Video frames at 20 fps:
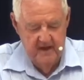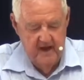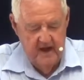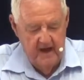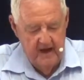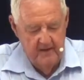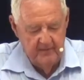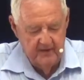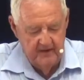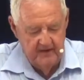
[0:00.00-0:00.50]

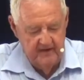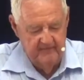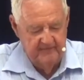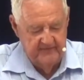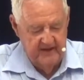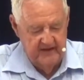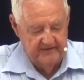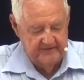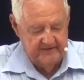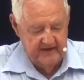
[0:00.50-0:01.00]
I believe
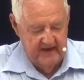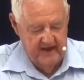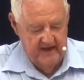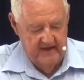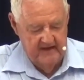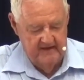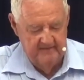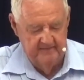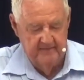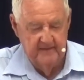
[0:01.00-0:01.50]
that
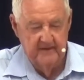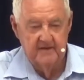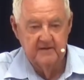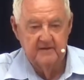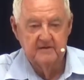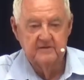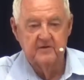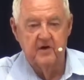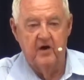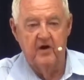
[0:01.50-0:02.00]
uh,
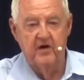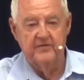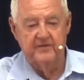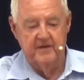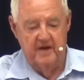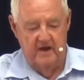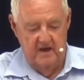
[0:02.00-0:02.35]
God the,